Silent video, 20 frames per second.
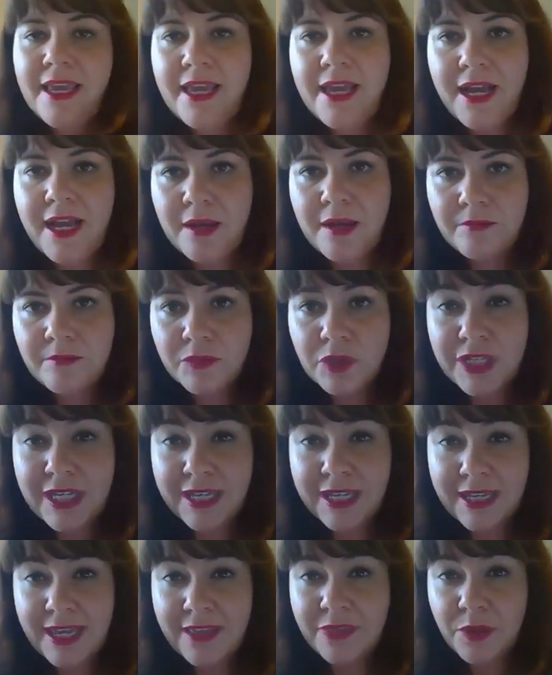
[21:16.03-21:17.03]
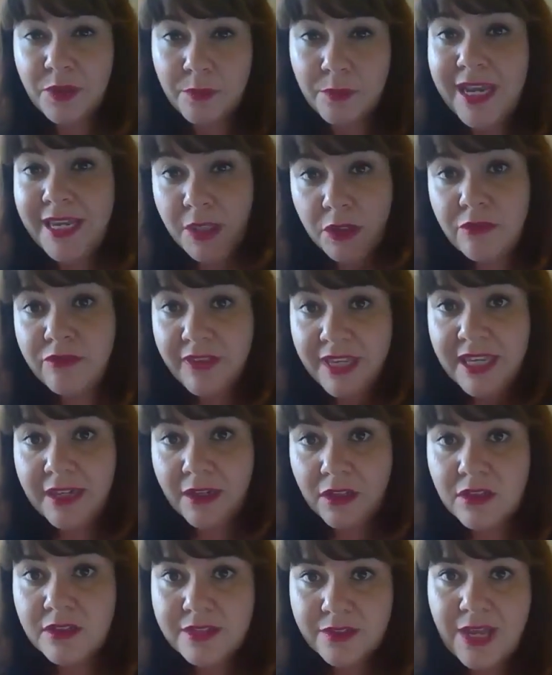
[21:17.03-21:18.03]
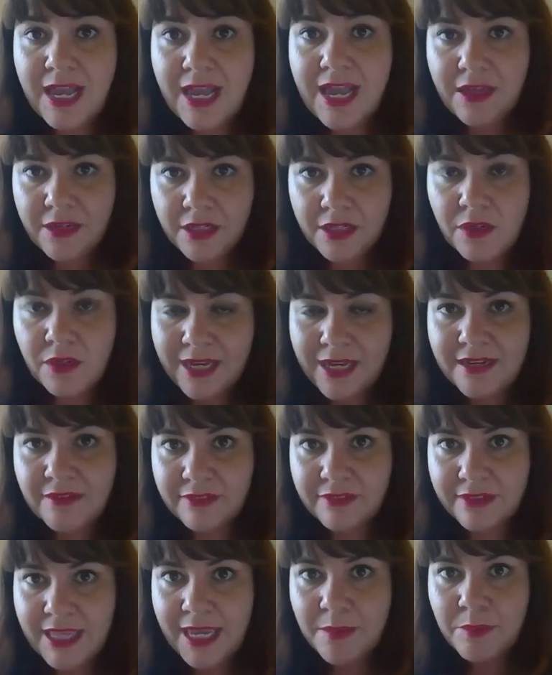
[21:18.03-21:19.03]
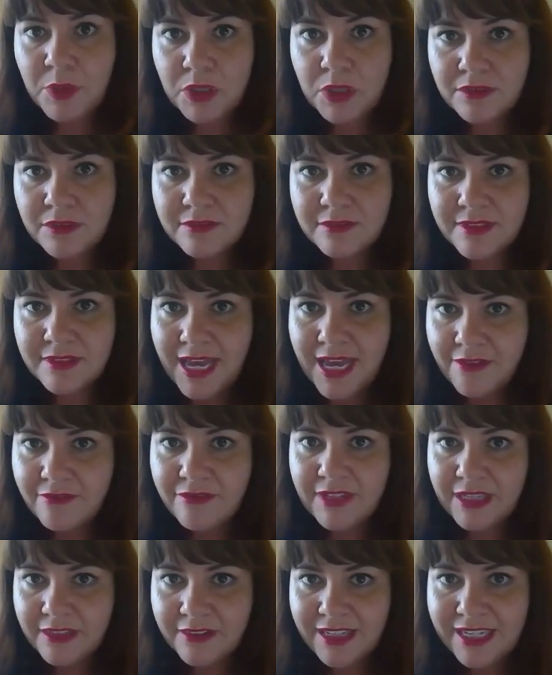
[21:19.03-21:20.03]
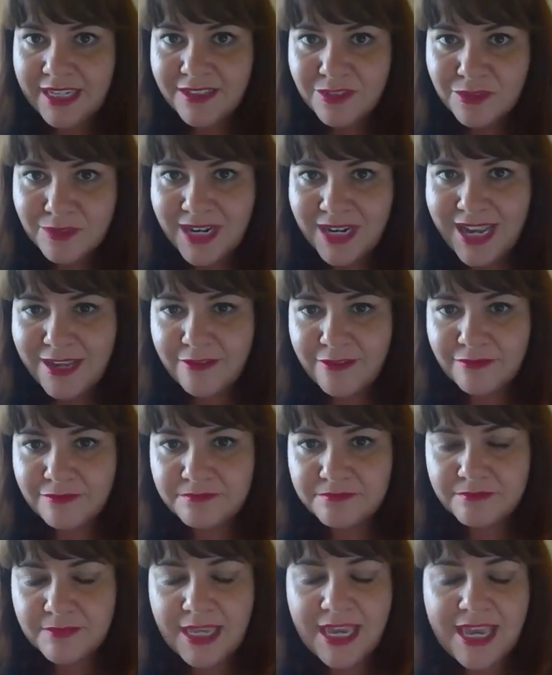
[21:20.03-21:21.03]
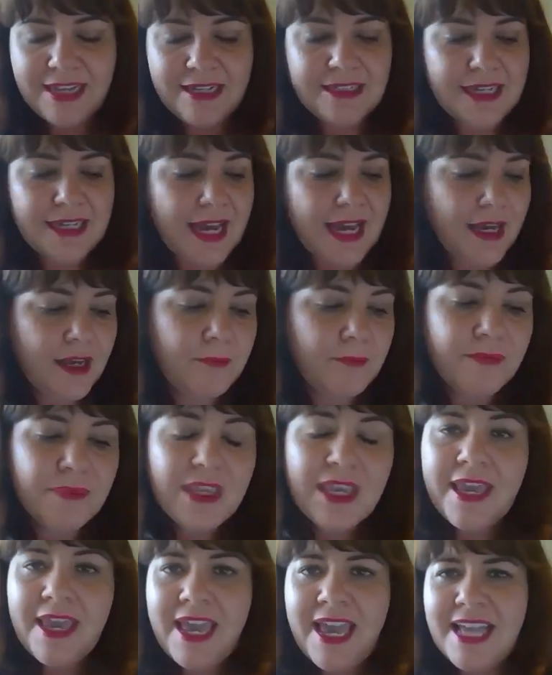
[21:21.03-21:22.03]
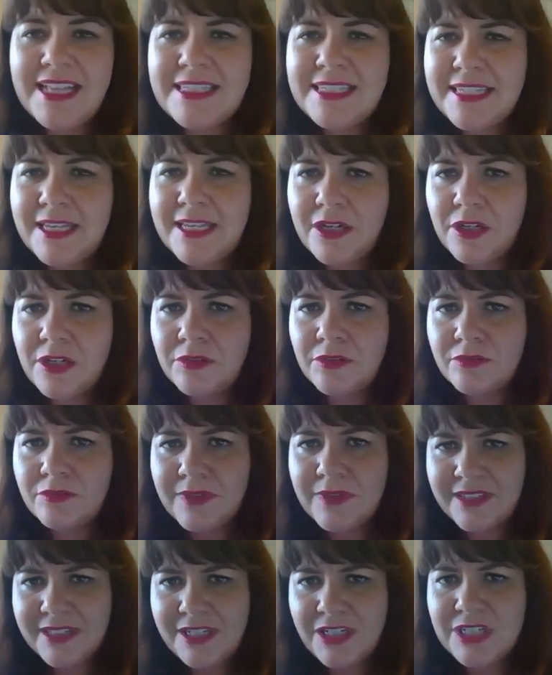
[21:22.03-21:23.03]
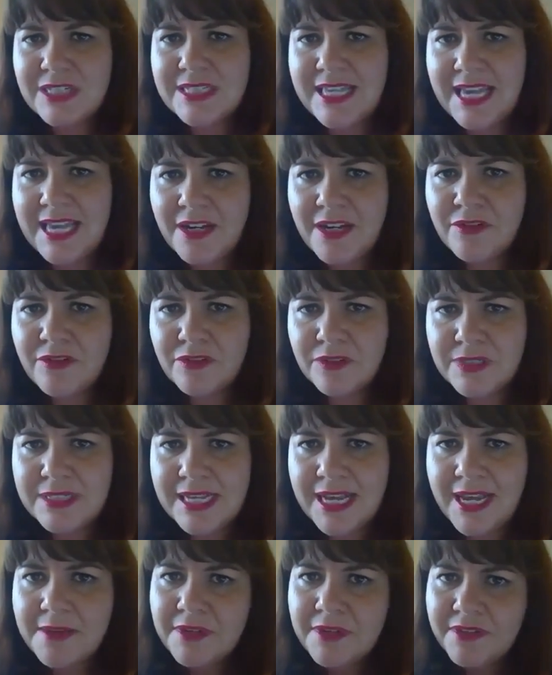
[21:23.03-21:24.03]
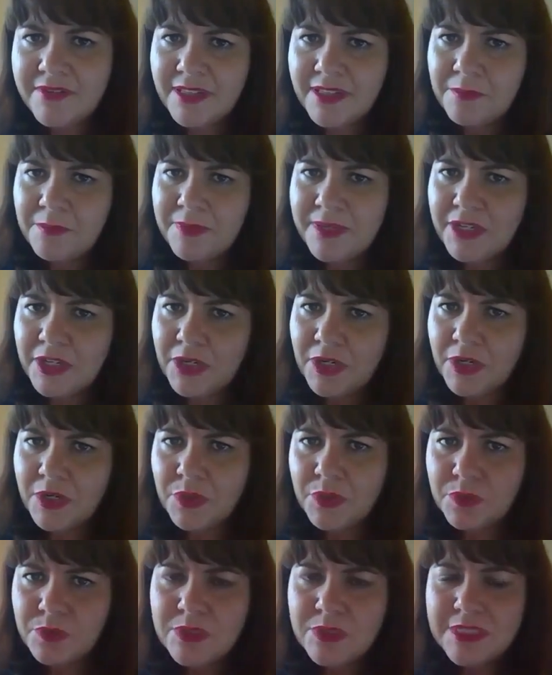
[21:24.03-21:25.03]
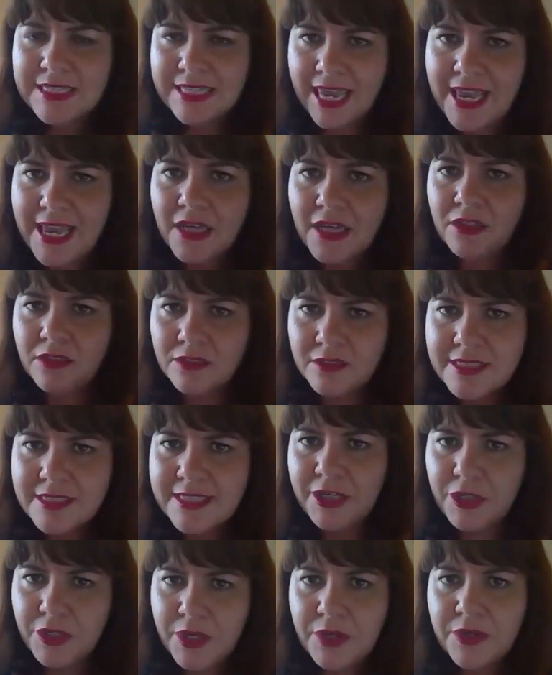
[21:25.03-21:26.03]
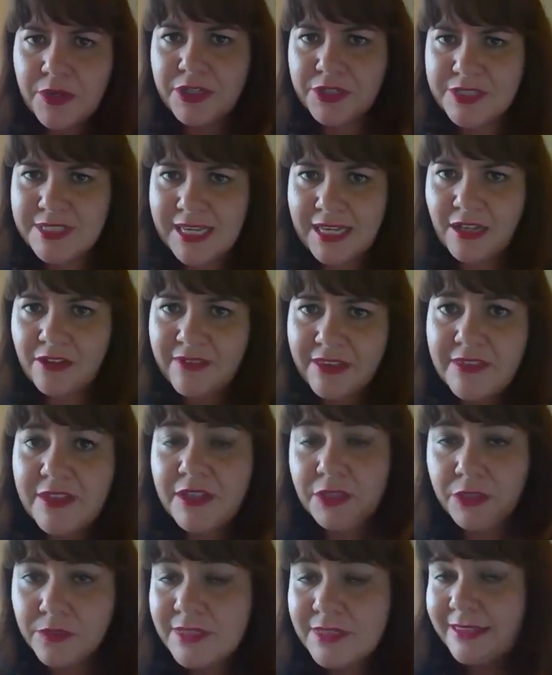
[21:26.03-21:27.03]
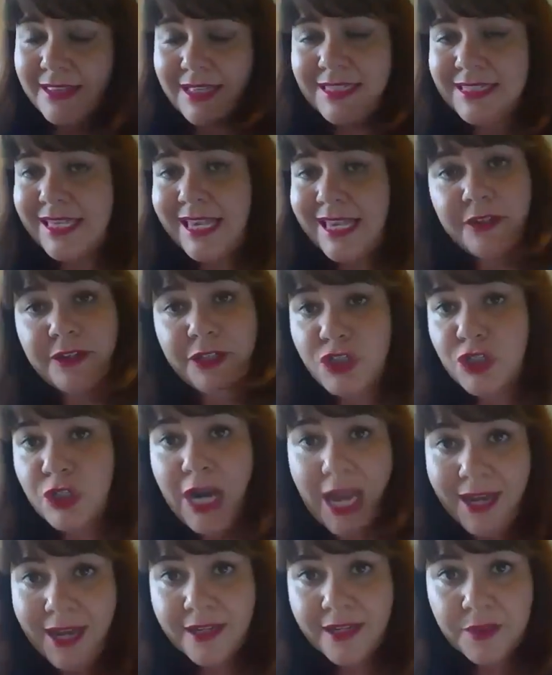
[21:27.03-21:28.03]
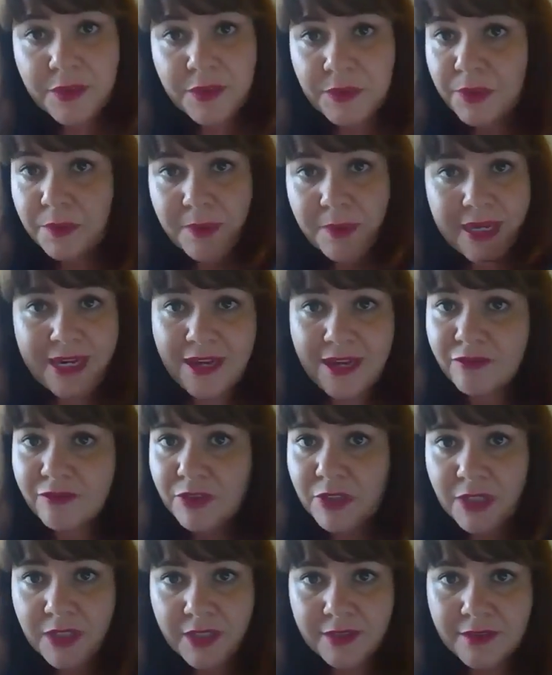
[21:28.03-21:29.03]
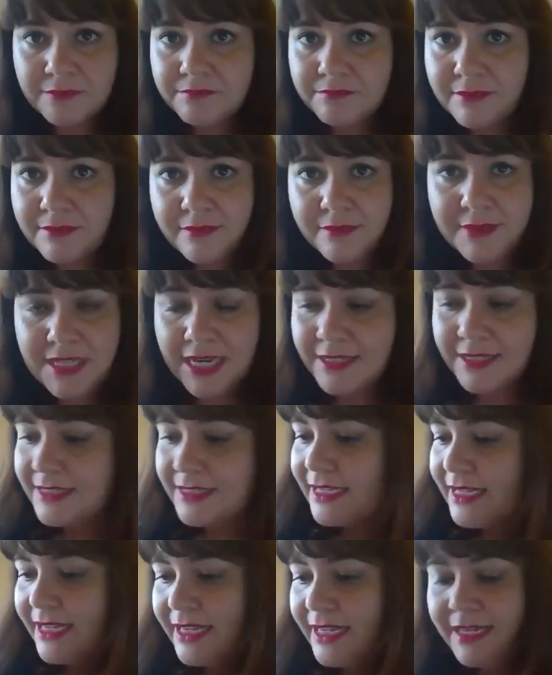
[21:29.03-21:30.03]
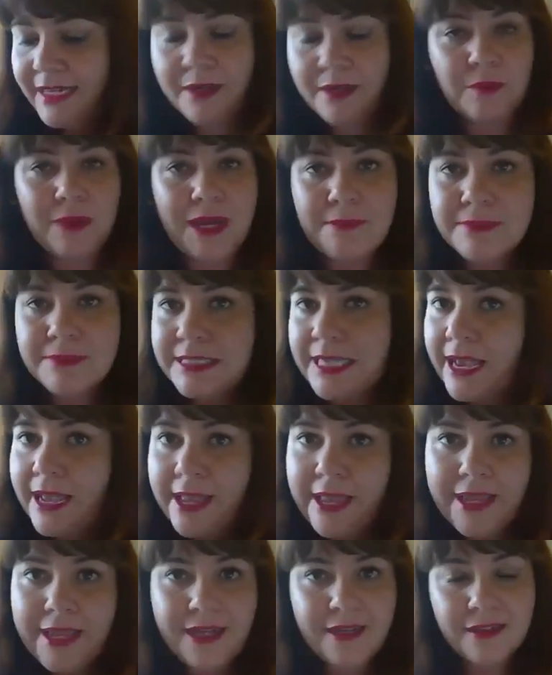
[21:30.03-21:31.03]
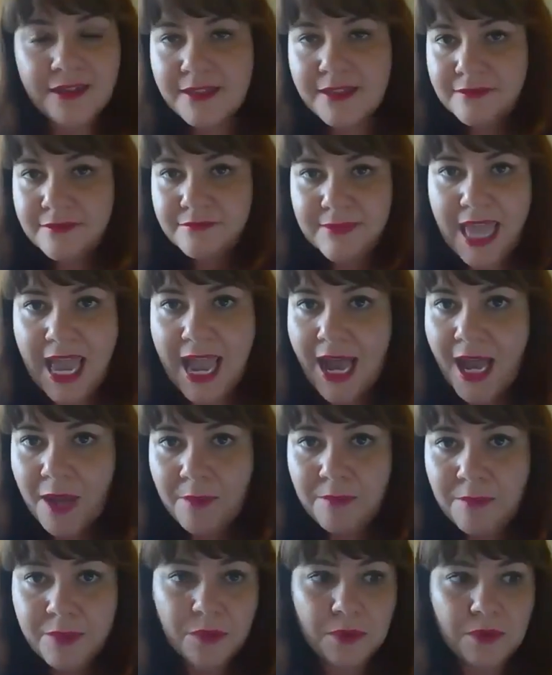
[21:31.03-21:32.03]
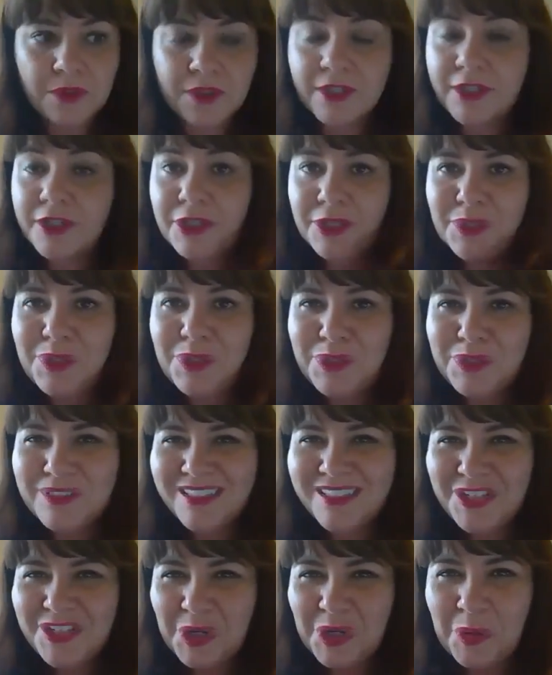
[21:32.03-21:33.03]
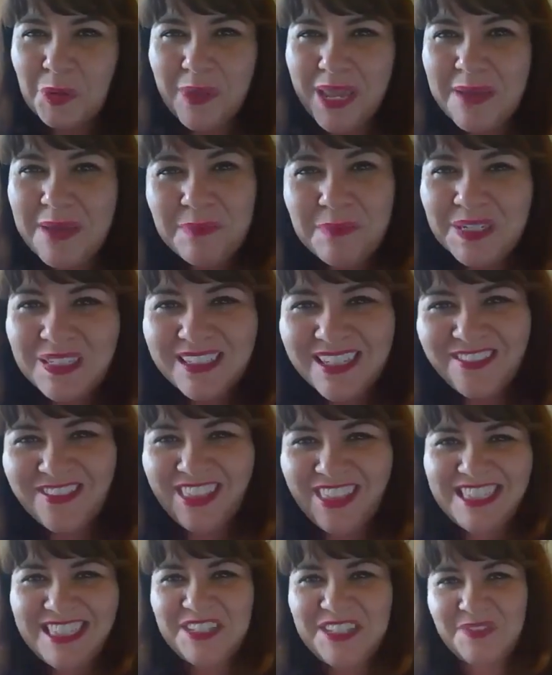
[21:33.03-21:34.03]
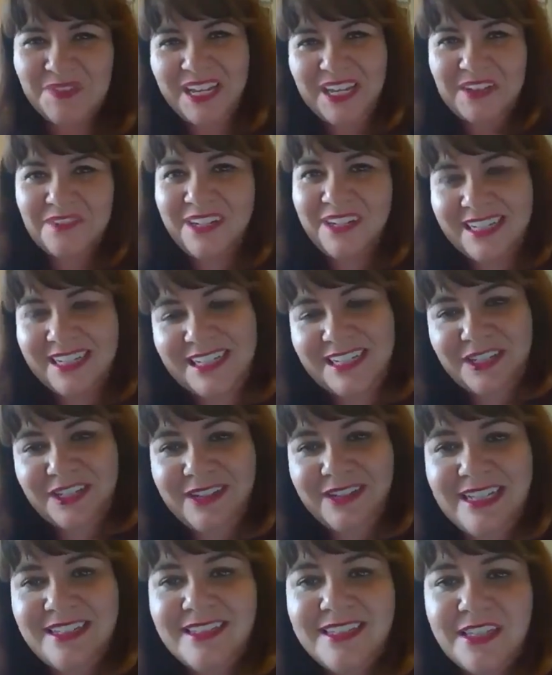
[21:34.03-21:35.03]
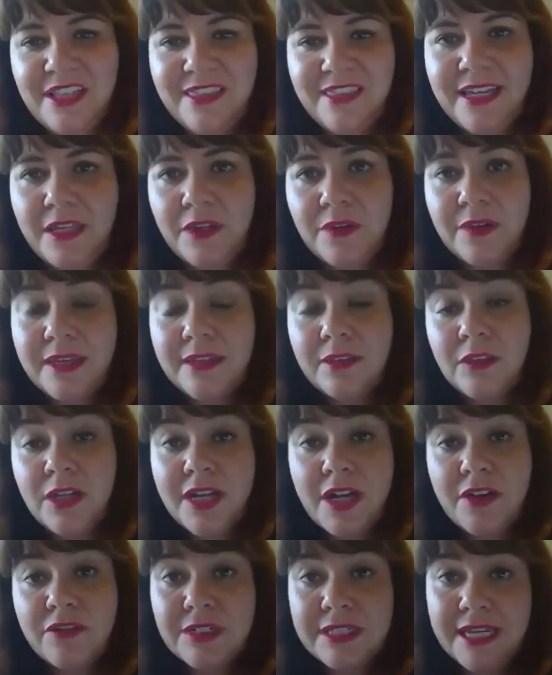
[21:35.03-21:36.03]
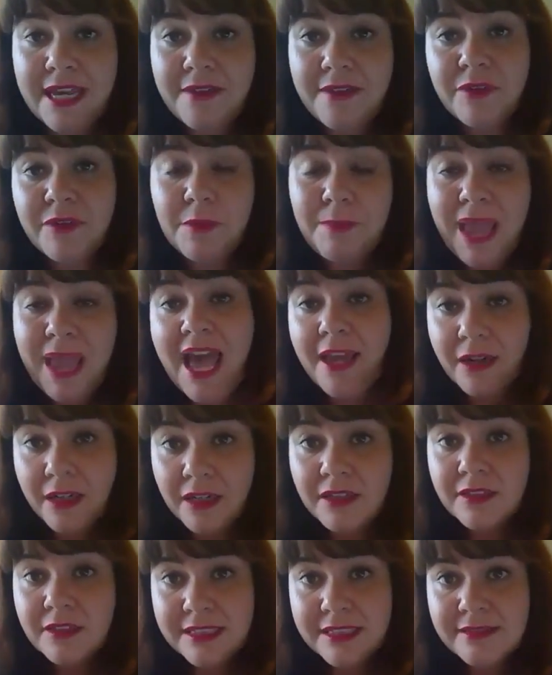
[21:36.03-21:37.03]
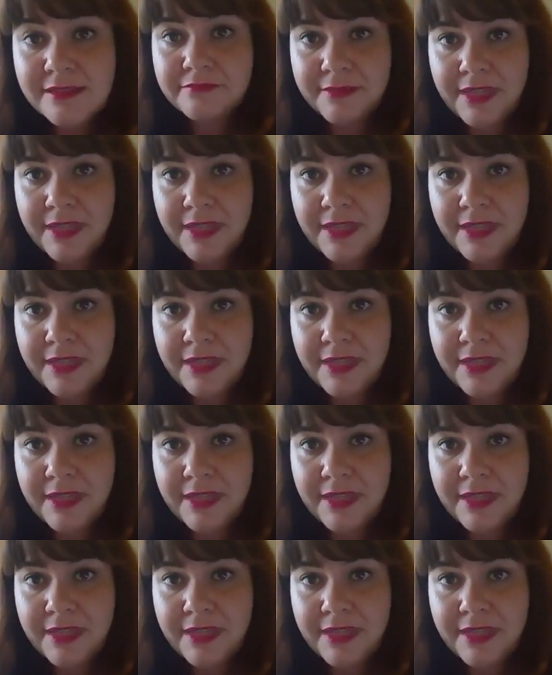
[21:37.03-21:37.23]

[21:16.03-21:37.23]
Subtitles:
Looking at the way you feel. So how do you kind of label that feeling, right? And so really just kind of over time developing your own scale so you know yourself, and then using that scale to track through whatever texting, website, app, or good old journal paper, if that's the way you want to, so that you can look over time for patterns.